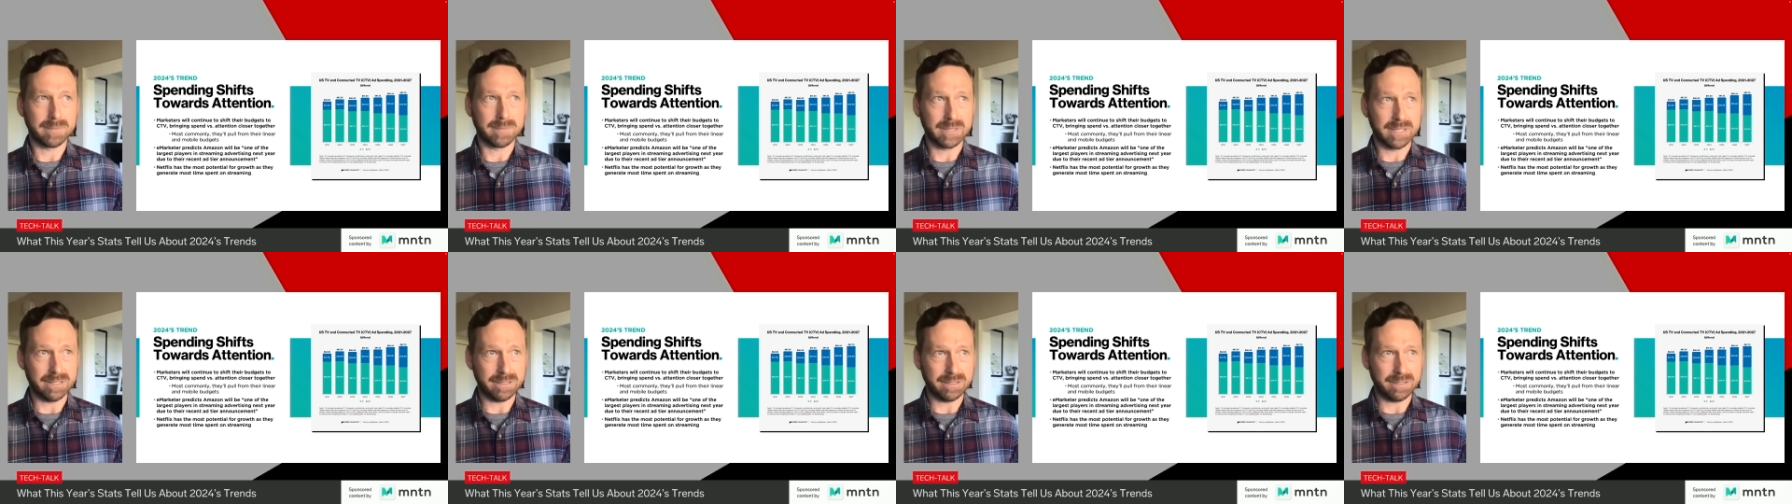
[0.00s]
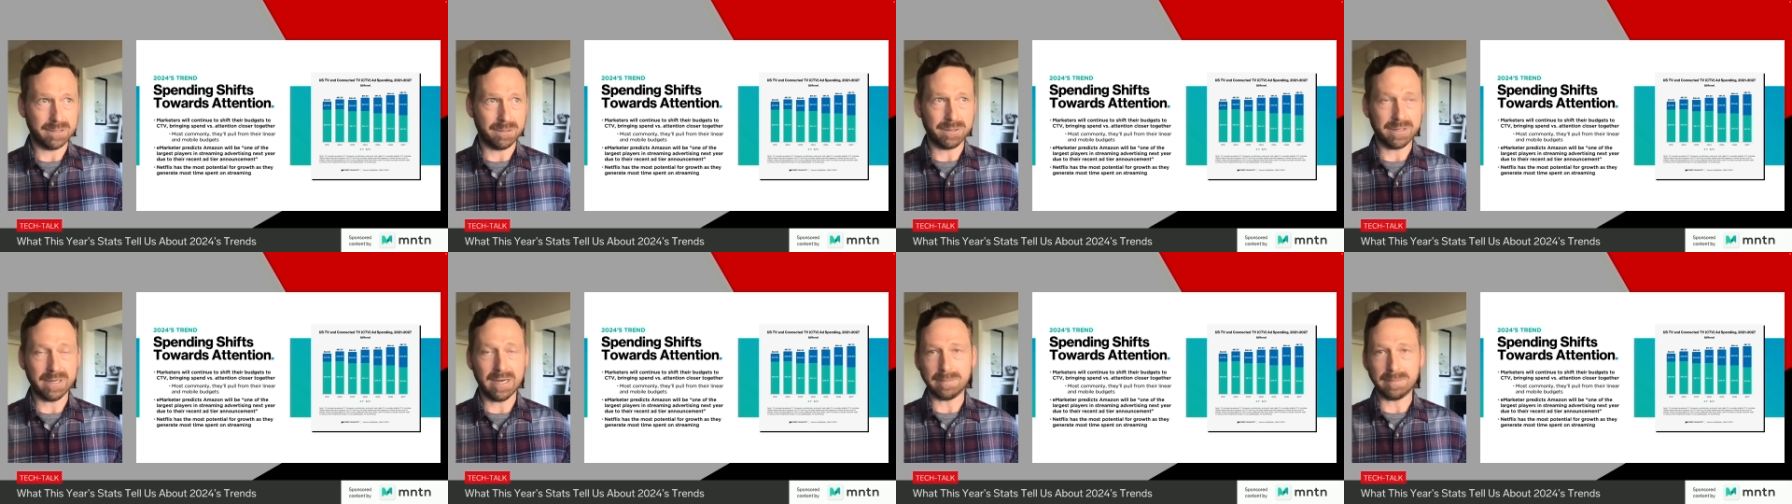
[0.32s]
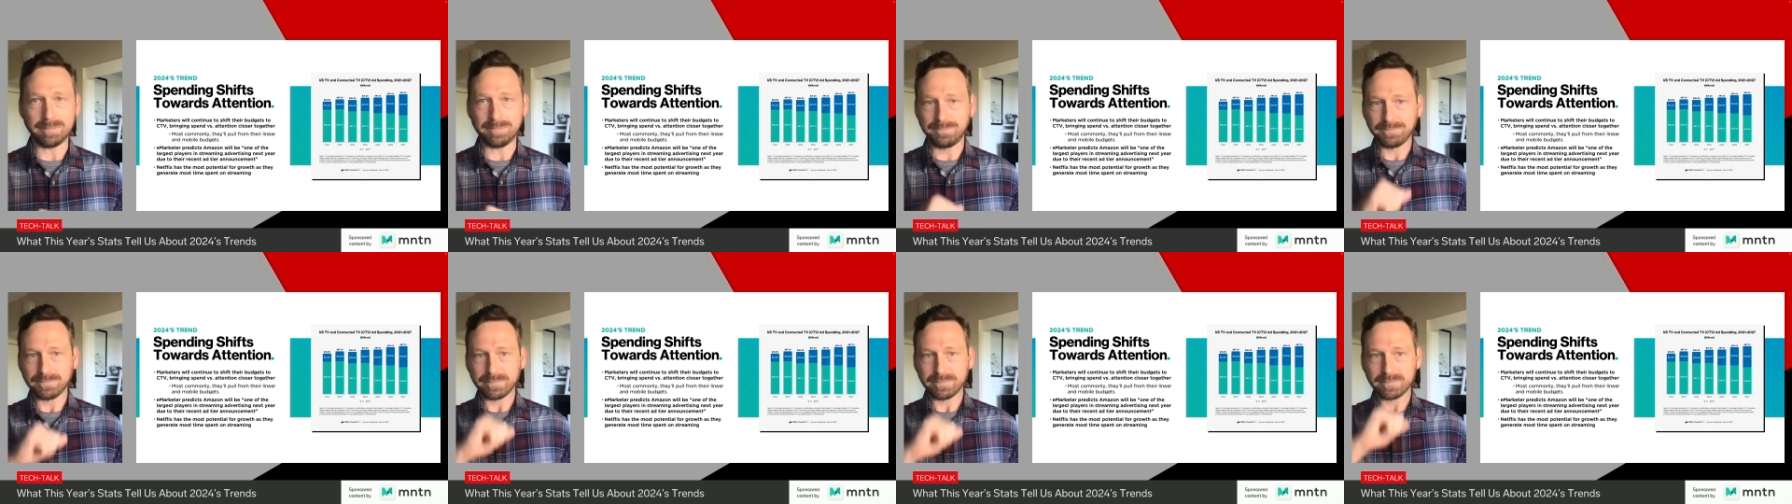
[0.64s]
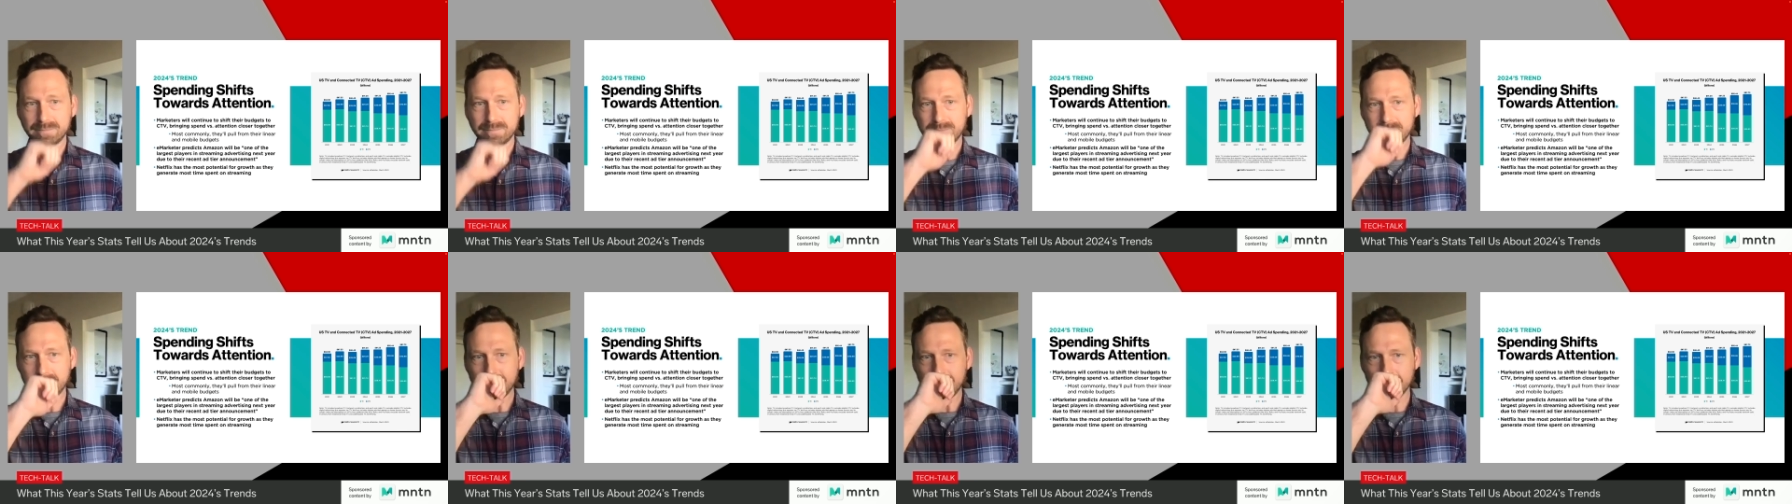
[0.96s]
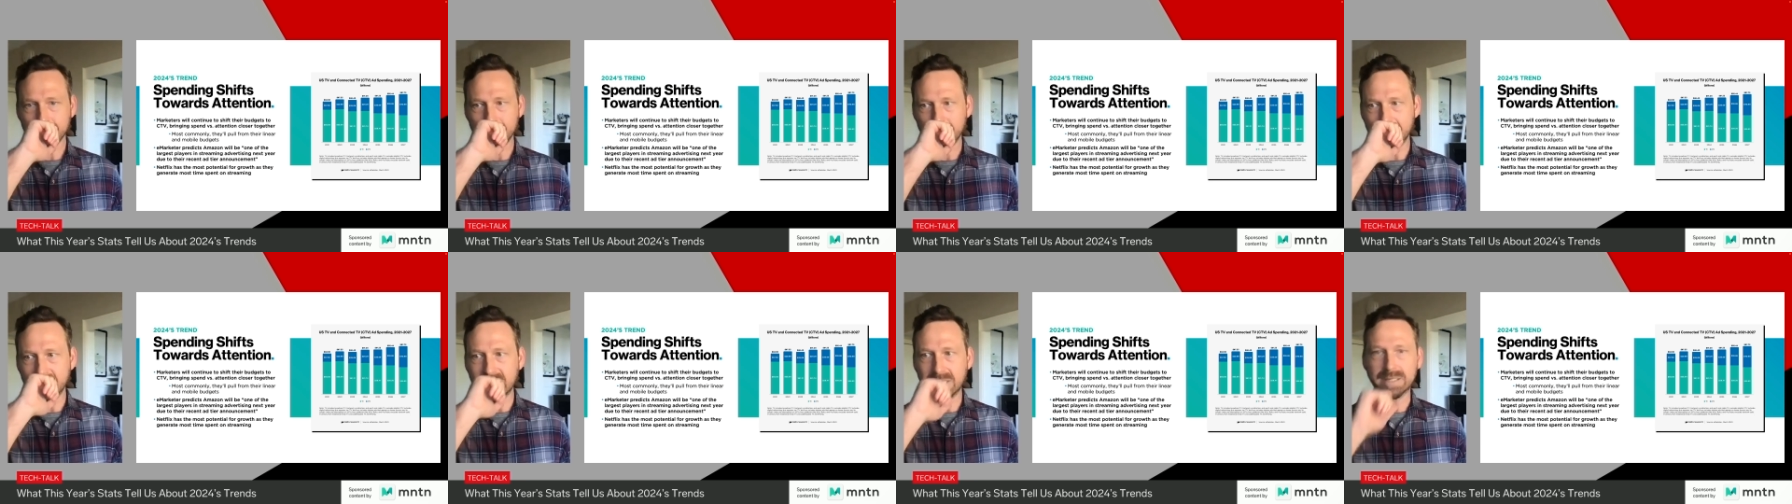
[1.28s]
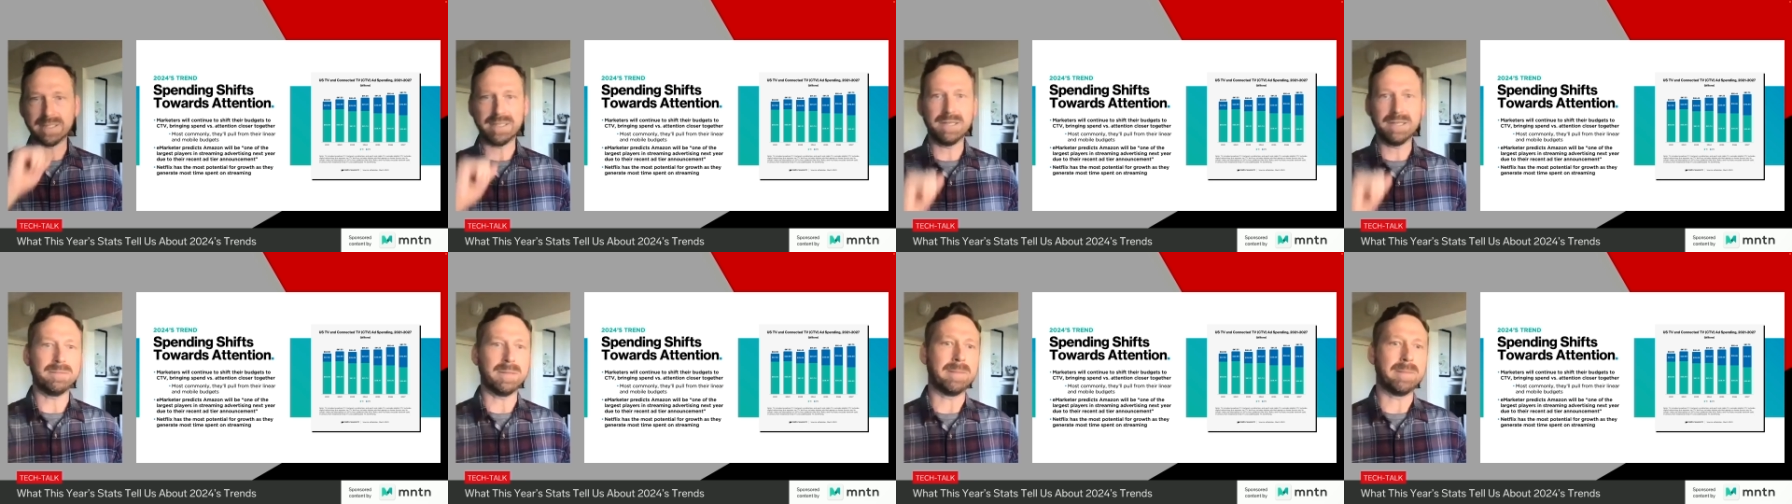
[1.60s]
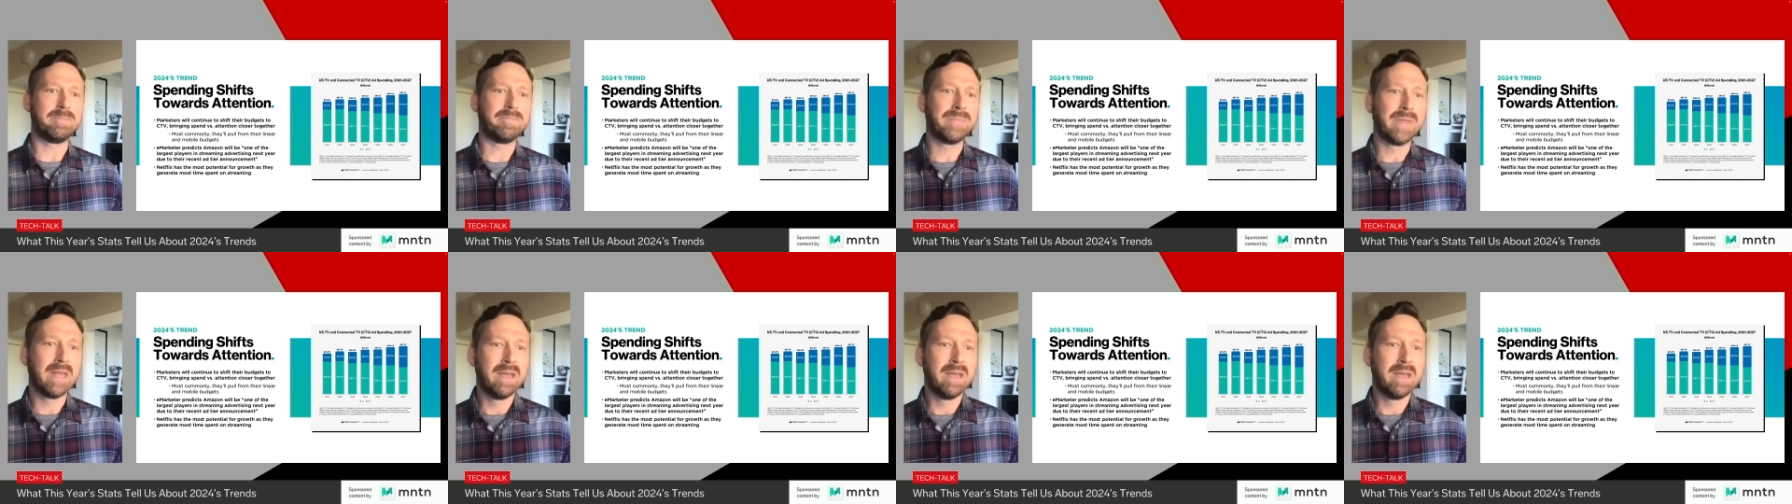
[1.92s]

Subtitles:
soak up. Excuse me.